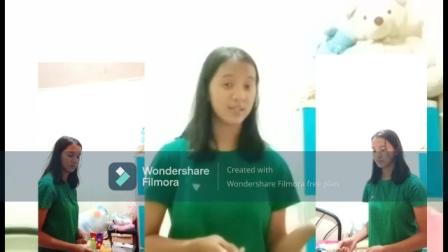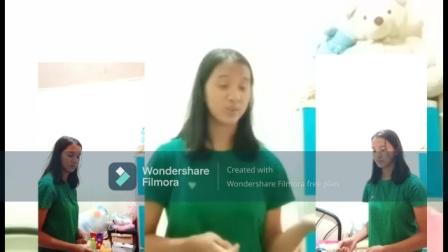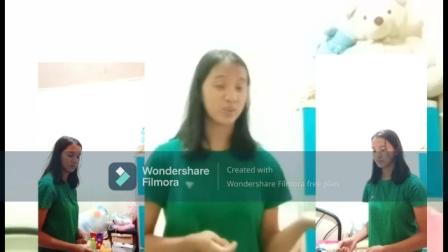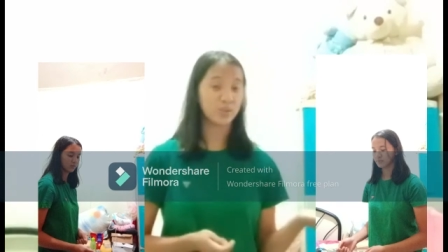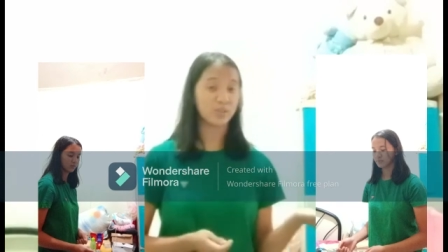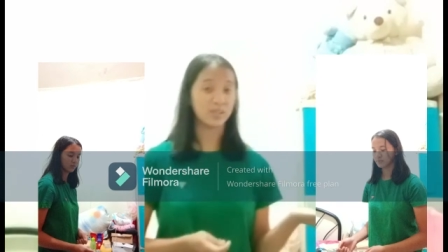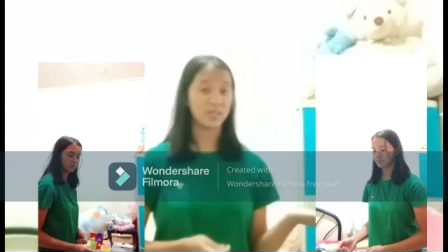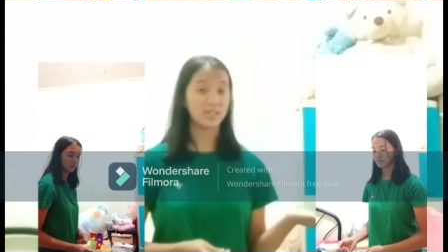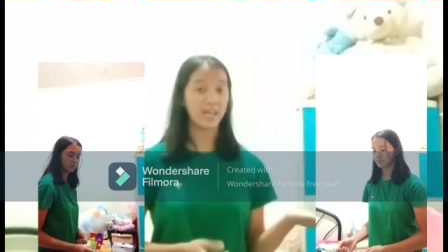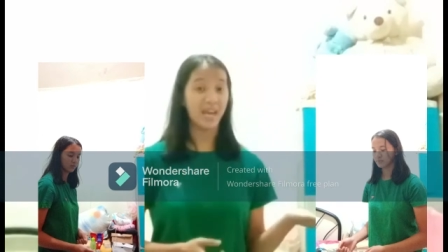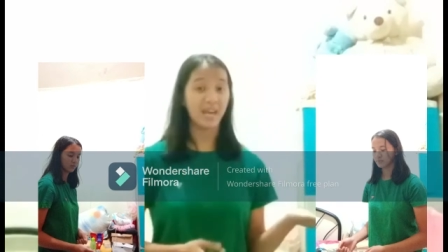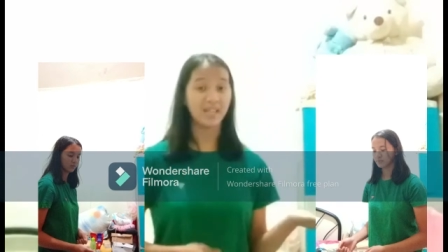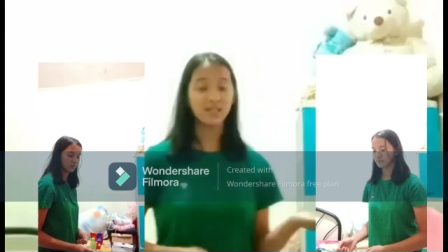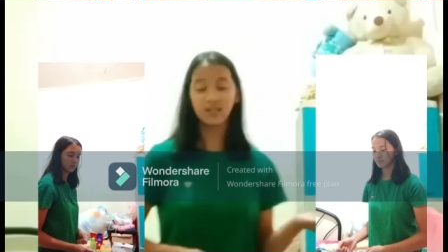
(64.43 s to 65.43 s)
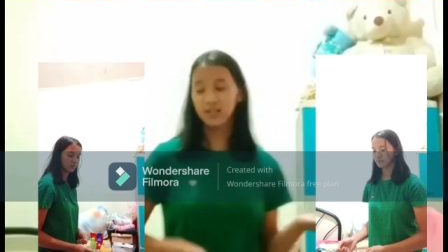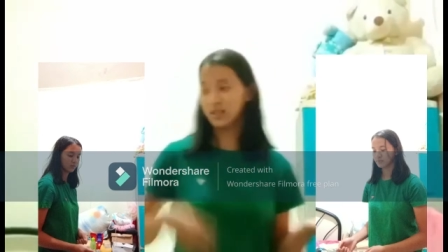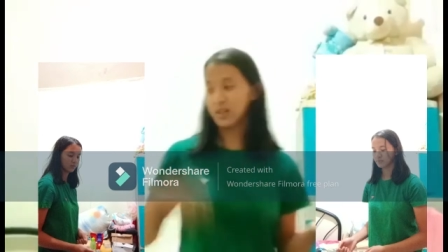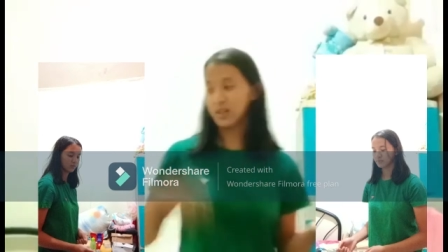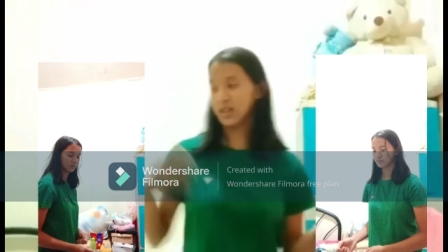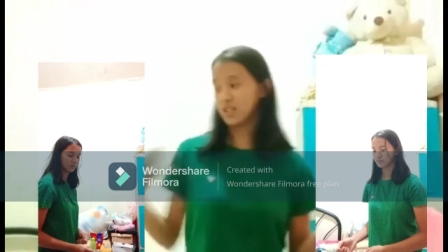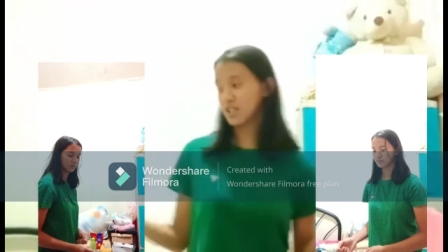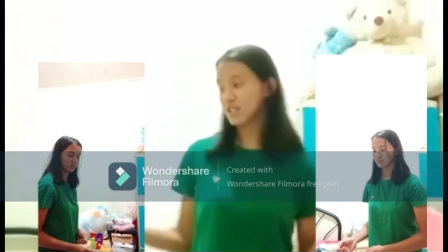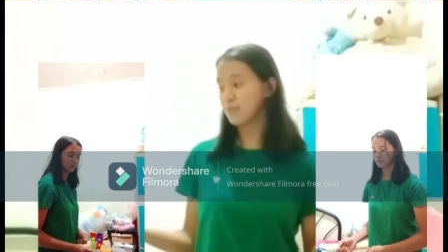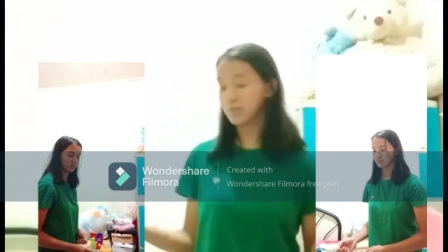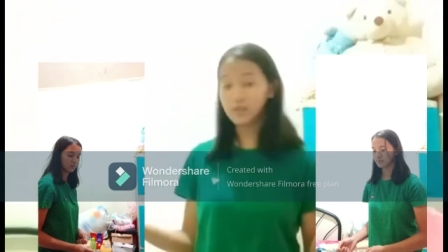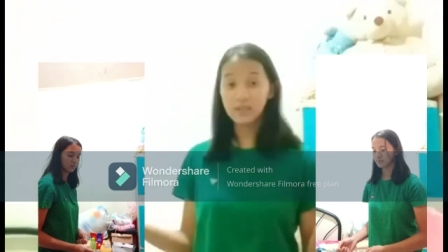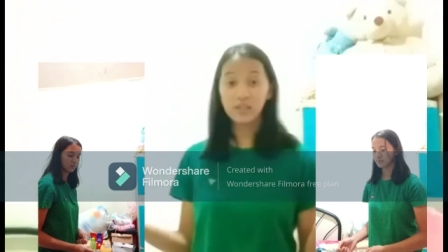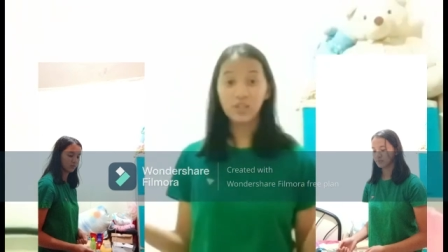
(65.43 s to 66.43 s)
chooses head and team
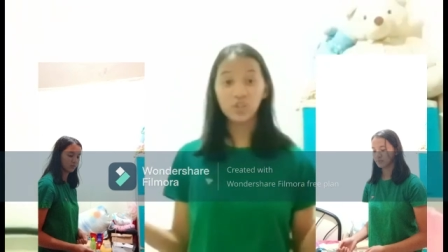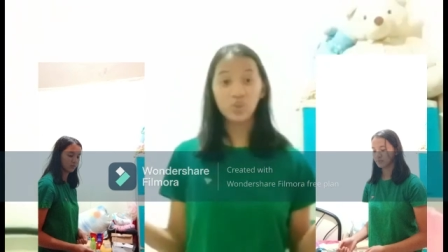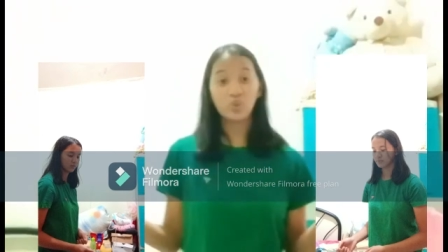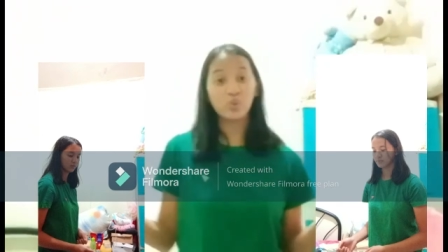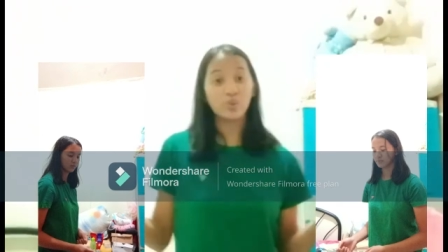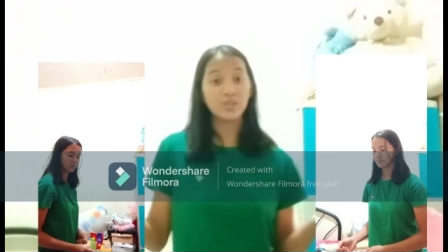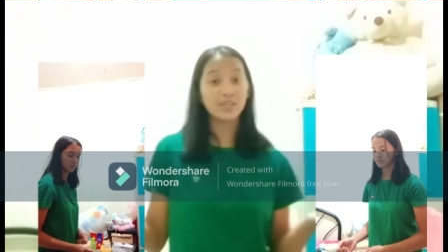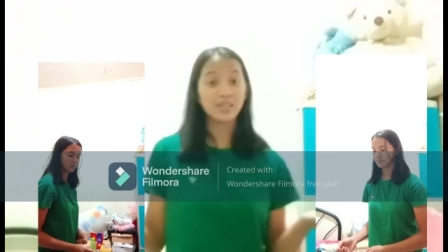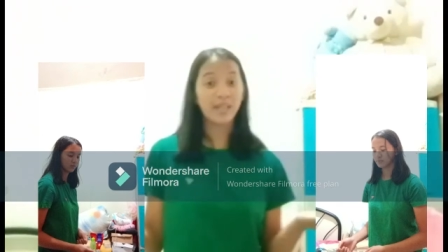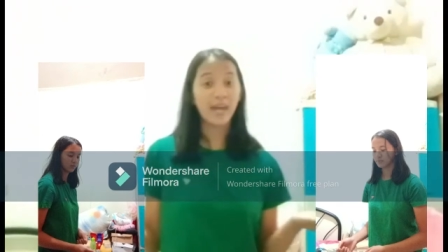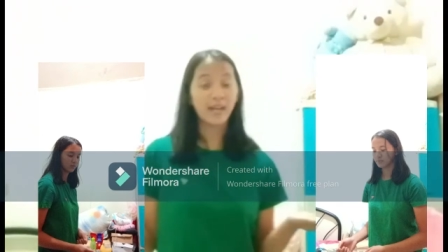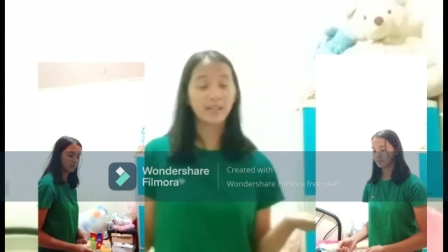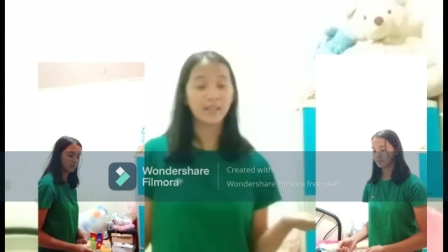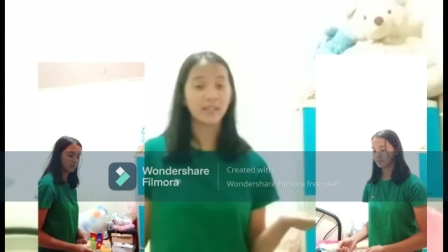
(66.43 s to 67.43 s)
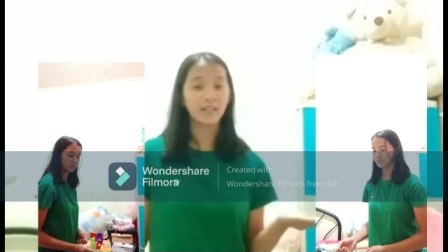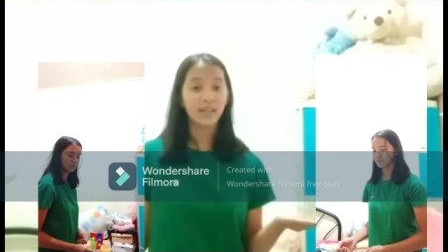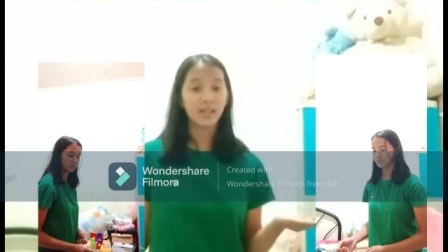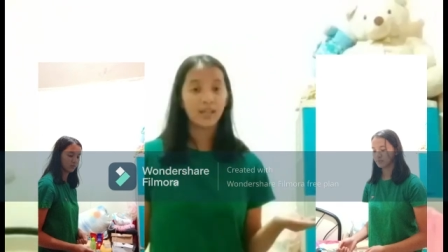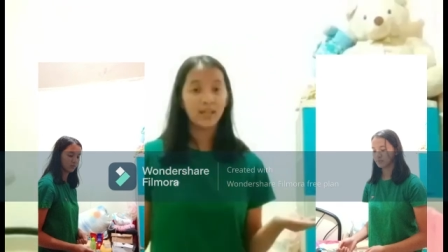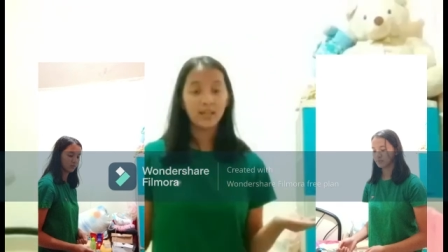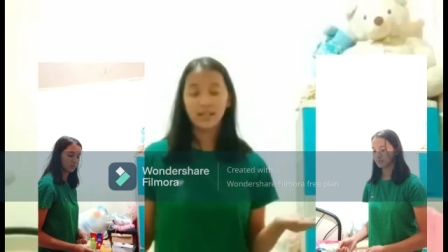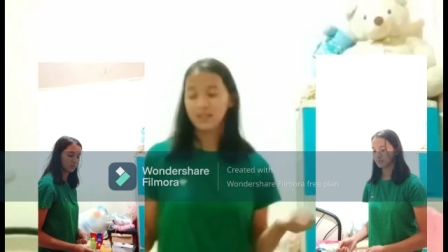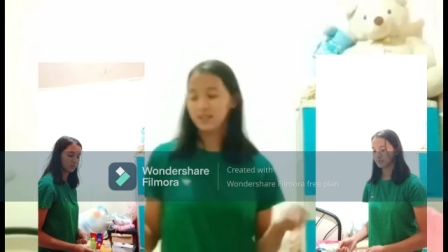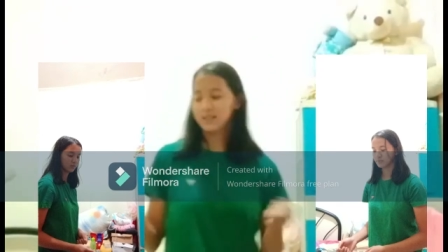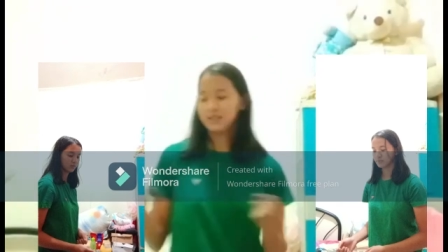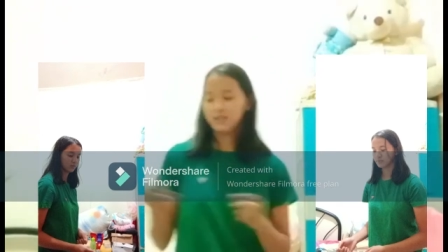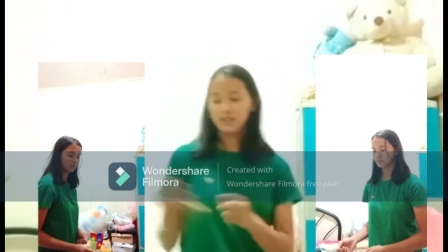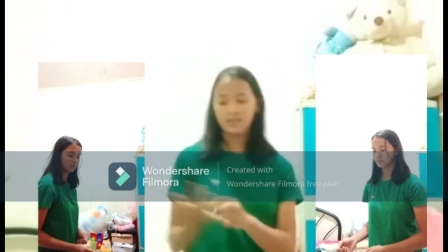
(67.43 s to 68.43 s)
B chooses tail.
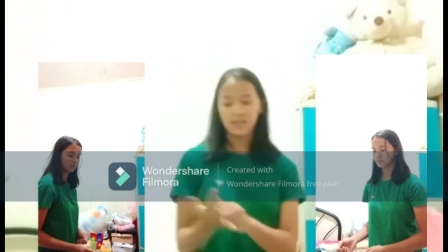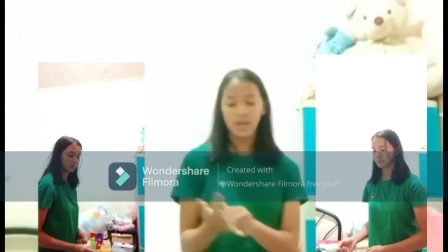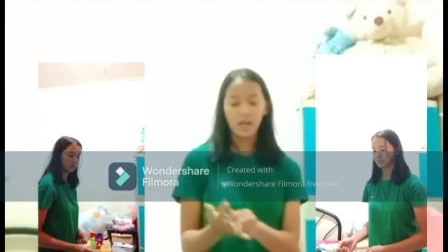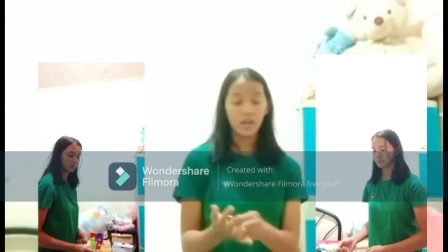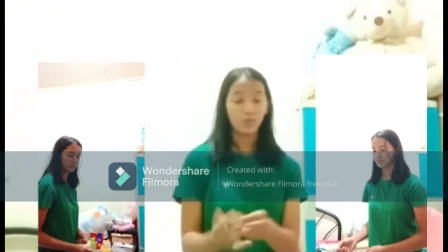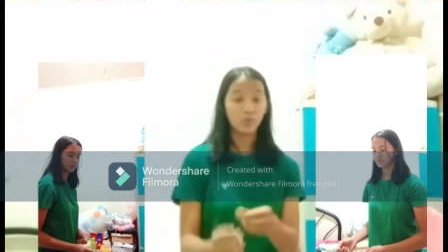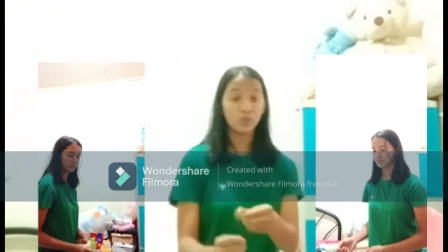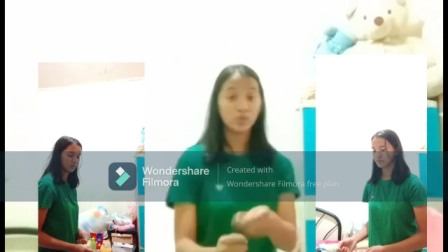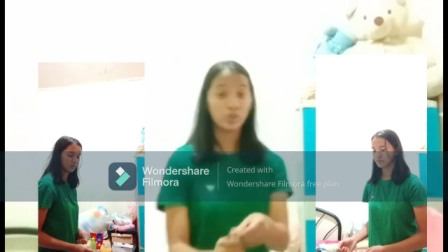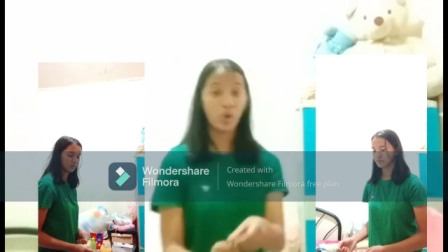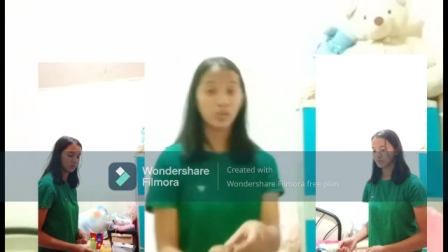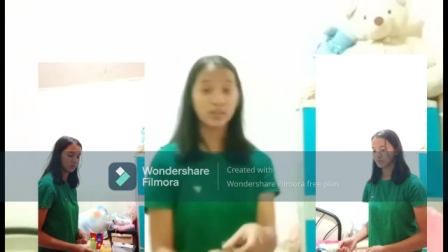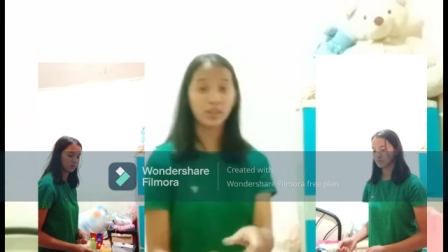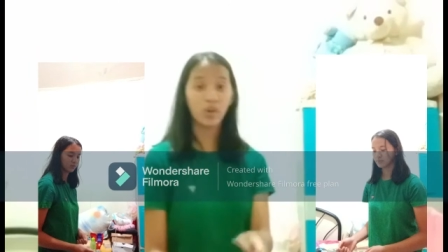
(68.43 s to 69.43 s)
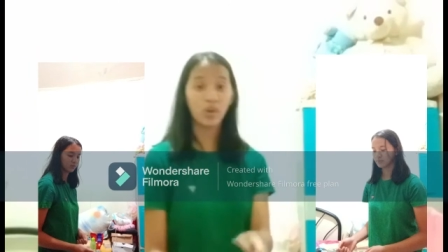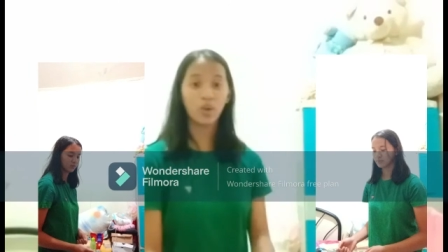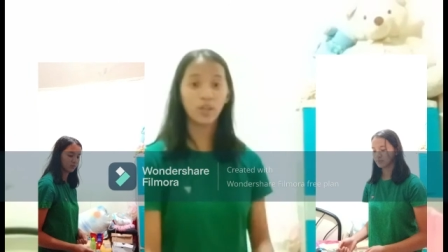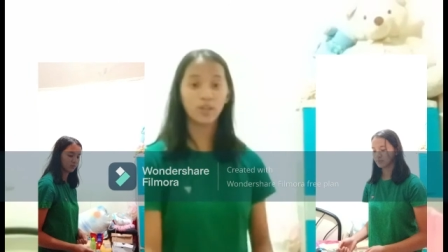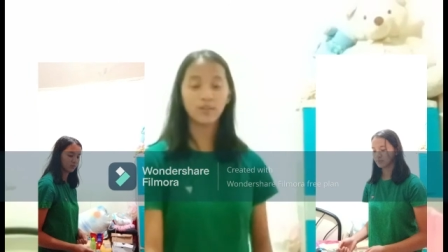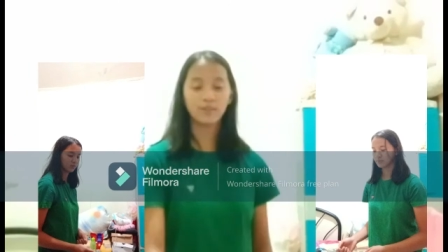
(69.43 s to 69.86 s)
And we should toss the coin.